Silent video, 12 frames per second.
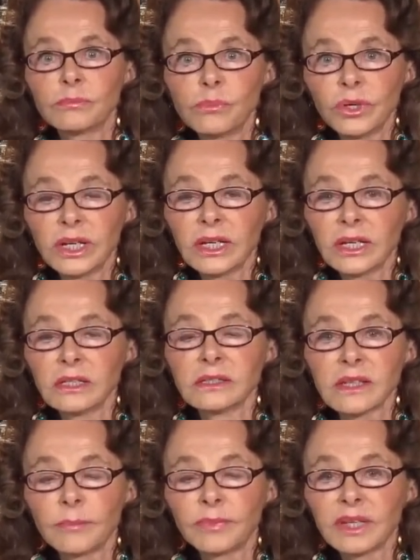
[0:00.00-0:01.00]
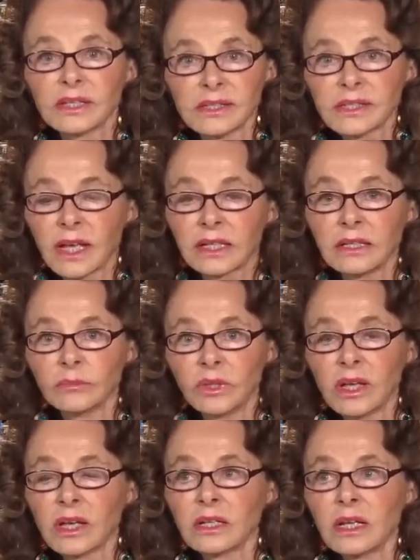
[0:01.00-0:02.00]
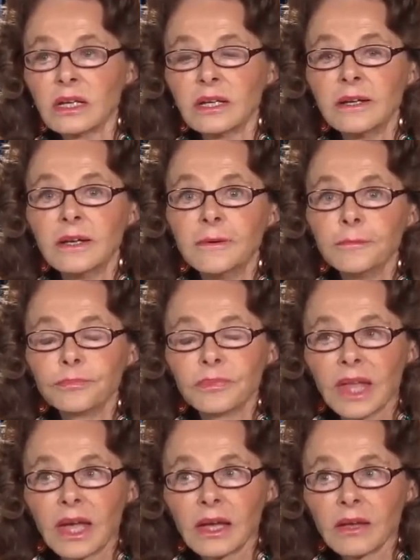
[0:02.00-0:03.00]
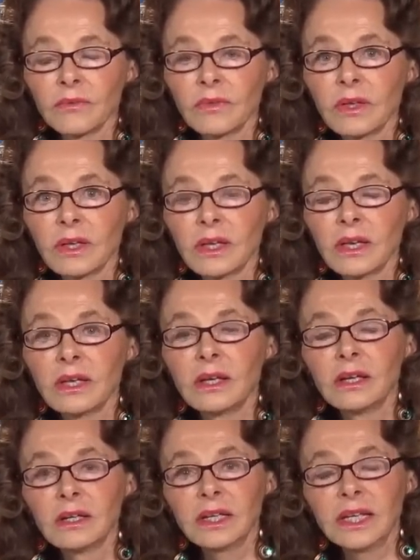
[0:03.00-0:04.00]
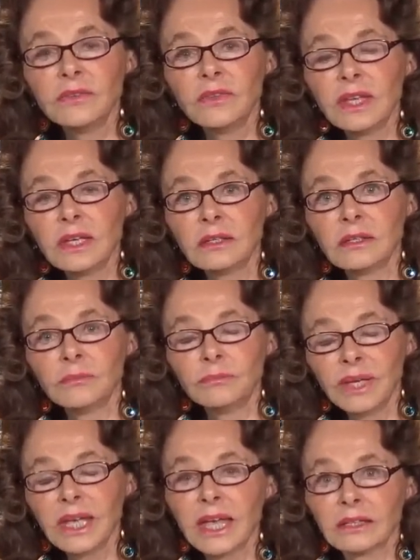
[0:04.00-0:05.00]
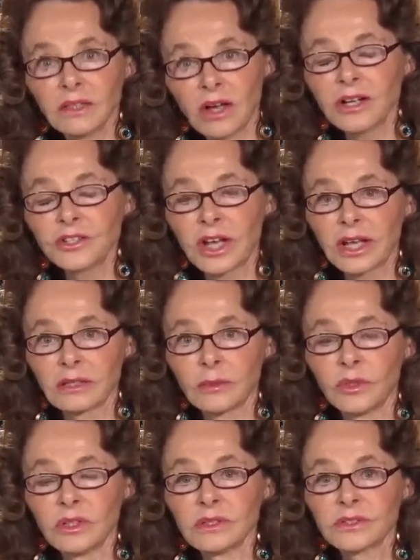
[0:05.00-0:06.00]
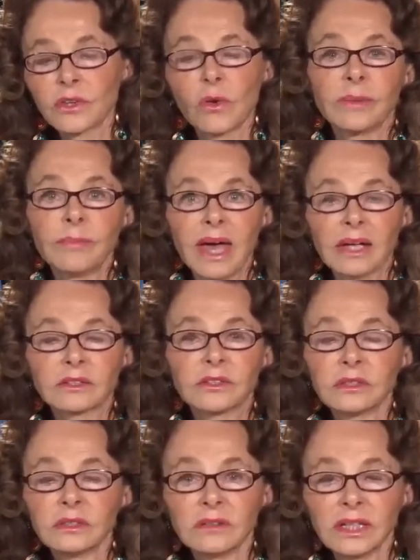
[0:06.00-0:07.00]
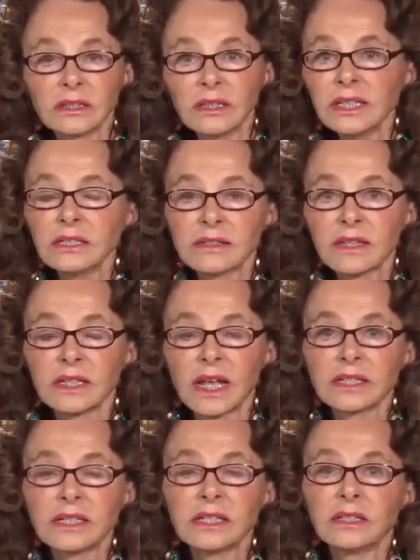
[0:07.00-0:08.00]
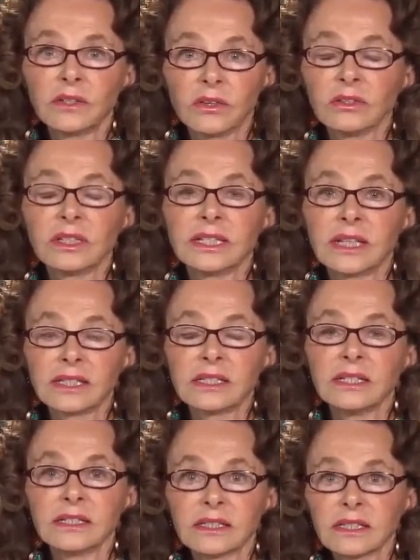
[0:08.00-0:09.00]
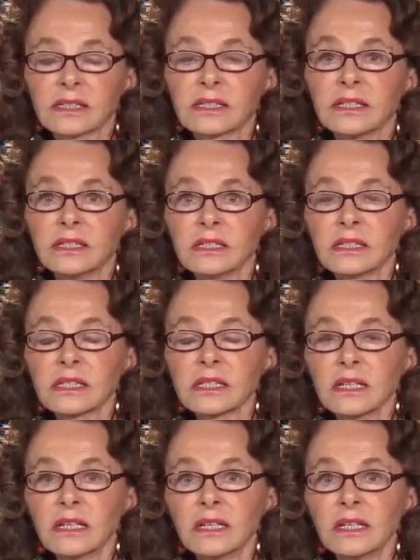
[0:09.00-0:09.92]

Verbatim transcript: putting in something and sucking blood. Uh, in the big, large animals, going back to at least the 19, early 1960s,